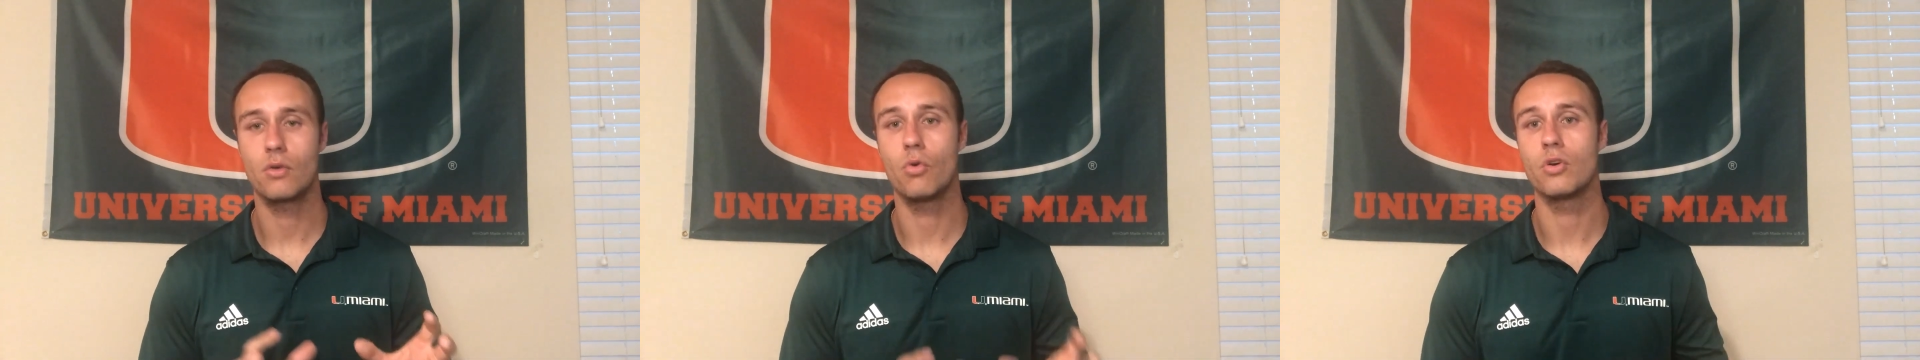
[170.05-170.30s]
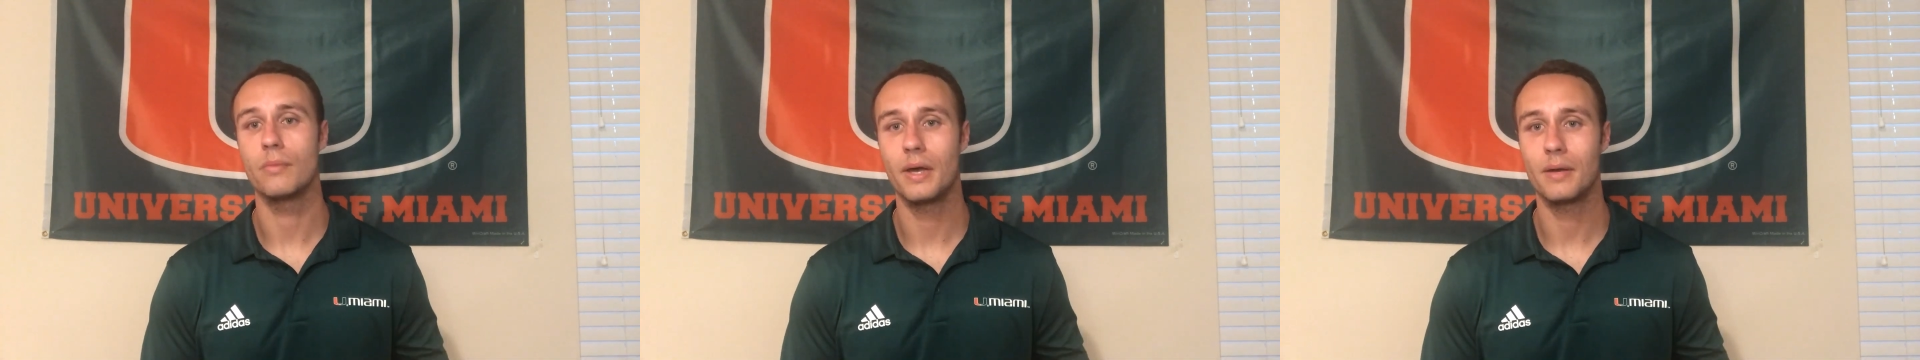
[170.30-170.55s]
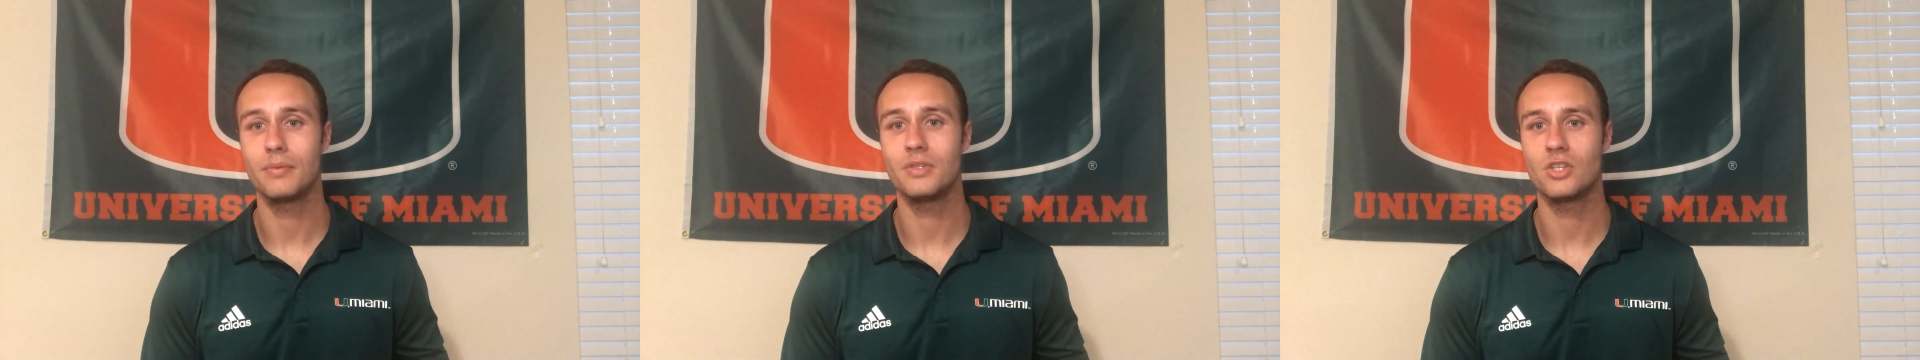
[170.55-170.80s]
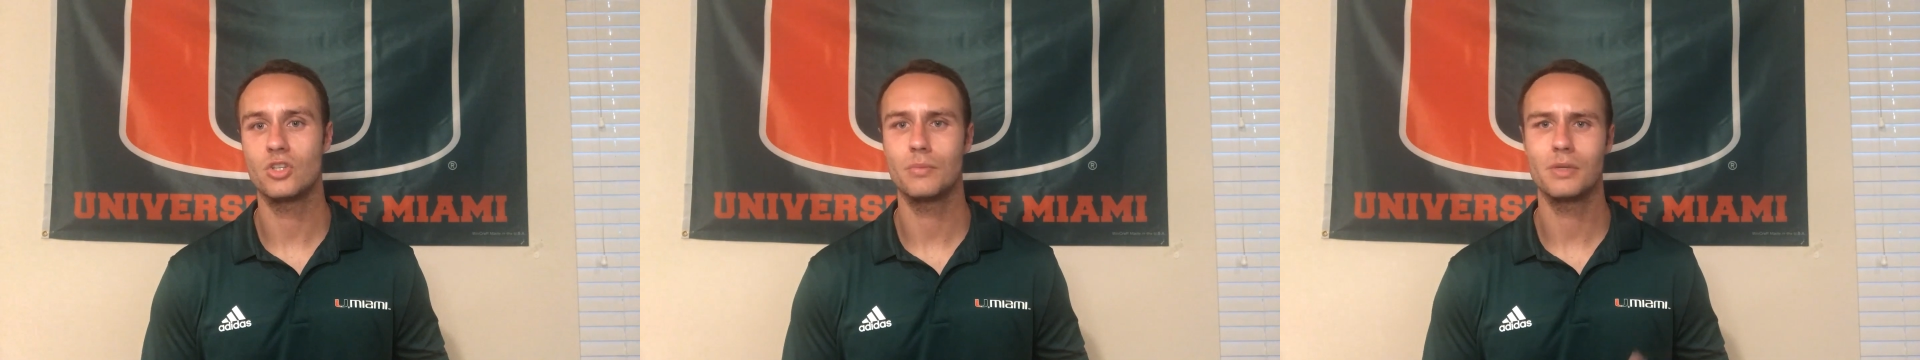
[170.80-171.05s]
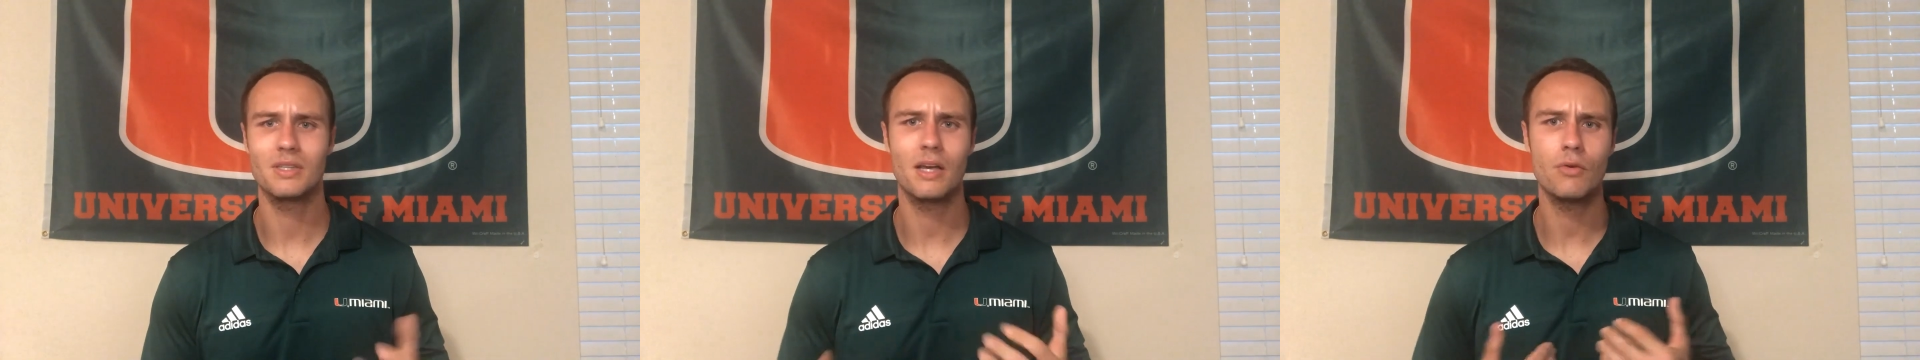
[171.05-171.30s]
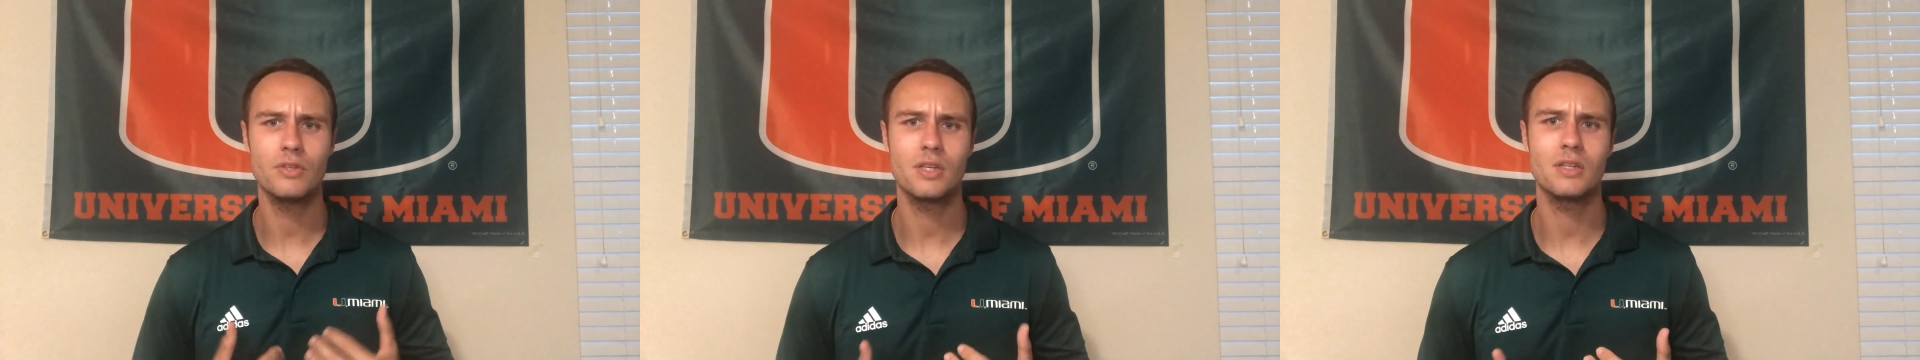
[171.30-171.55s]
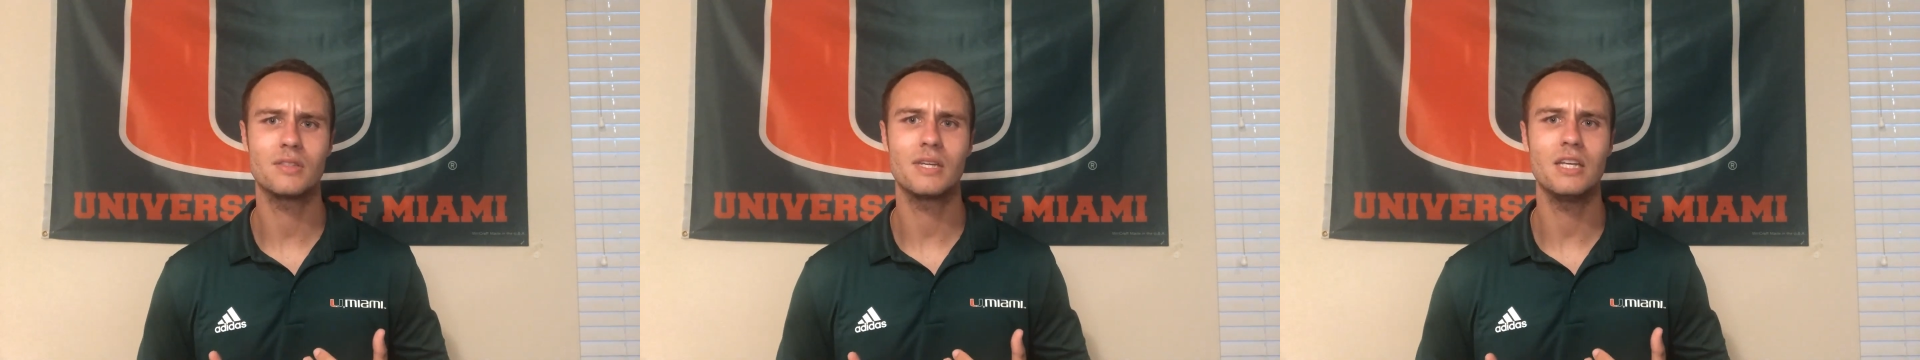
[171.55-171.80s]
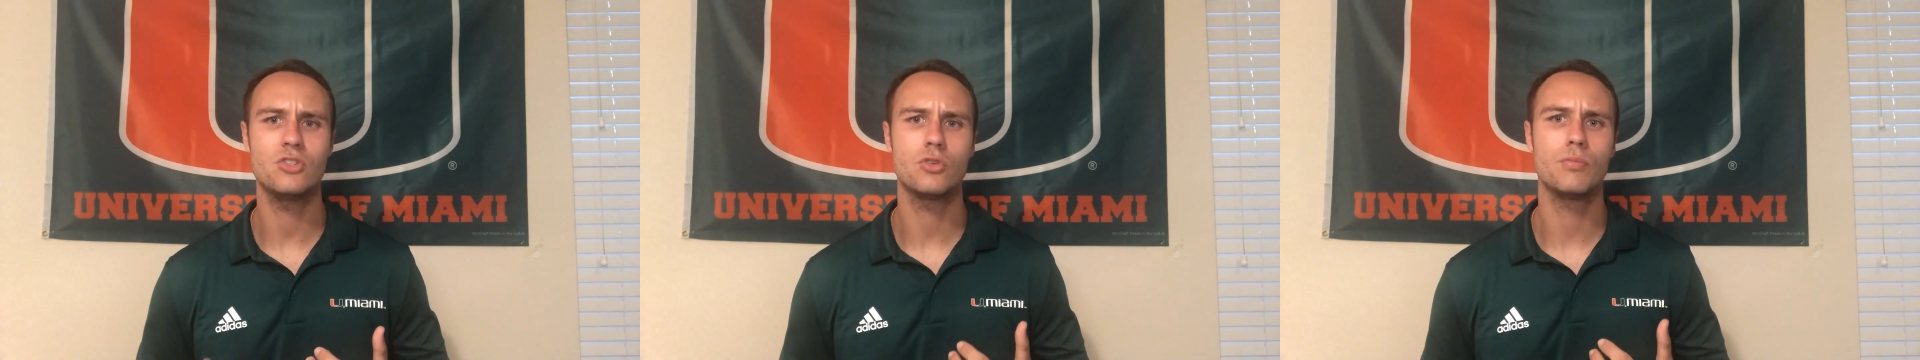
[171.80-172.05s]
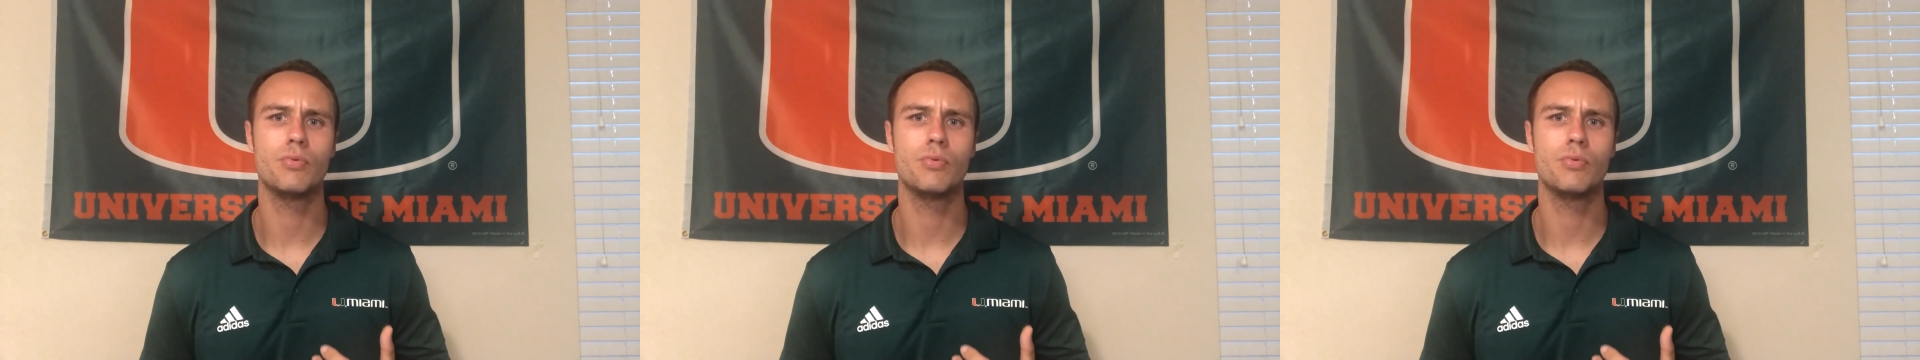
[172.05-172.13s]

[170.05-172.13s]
quarterback position because I always think it's key to